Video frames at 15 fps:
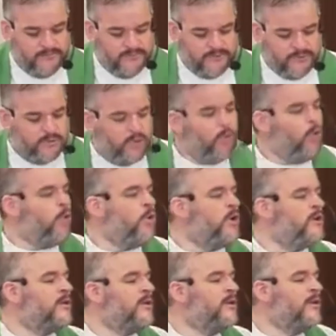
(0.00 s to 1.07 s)

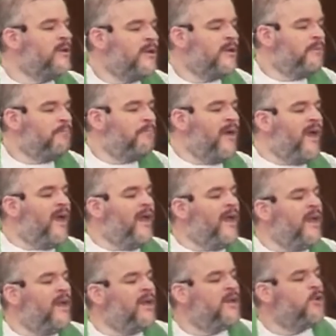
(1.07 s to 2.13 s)
Lord,
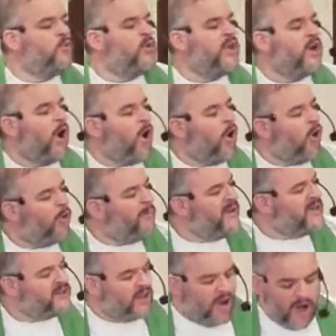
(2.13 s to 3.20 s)
may we all
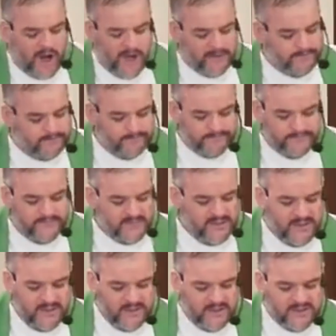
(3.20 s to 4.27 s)
be taught
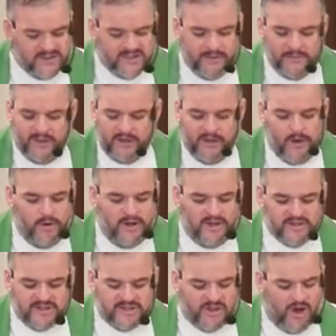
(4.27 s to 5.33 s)
some
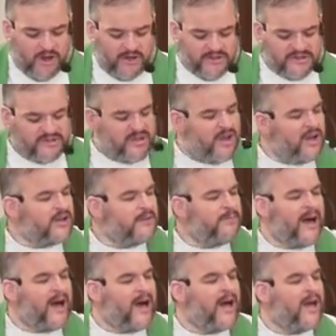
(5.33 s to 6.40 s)
melodious sonnet sung
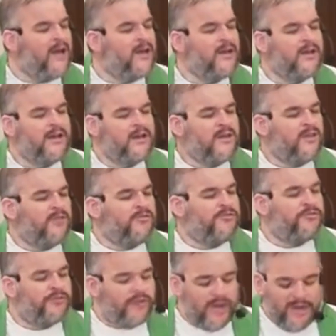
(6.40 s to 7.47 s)
by the
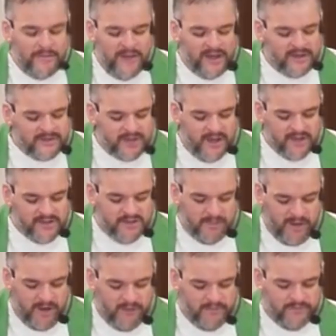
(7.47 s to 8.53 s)
flaming tongues
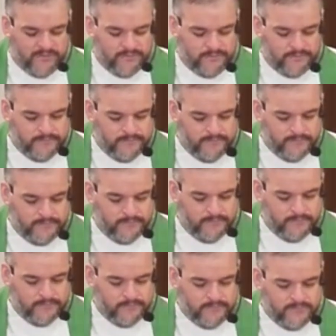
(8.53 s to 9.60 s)
above,
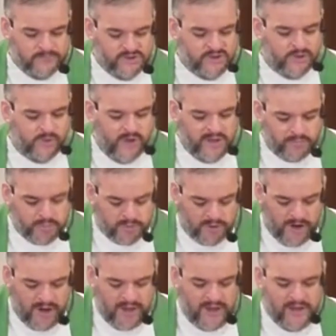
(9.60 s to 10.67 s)
so that we can
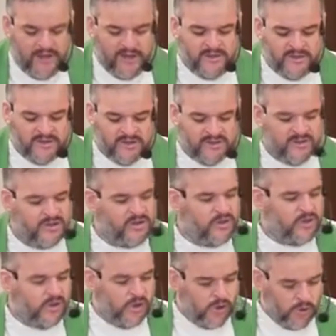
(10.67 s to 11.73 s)
praise
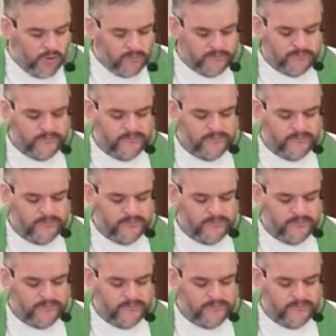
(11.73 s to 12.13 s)
you.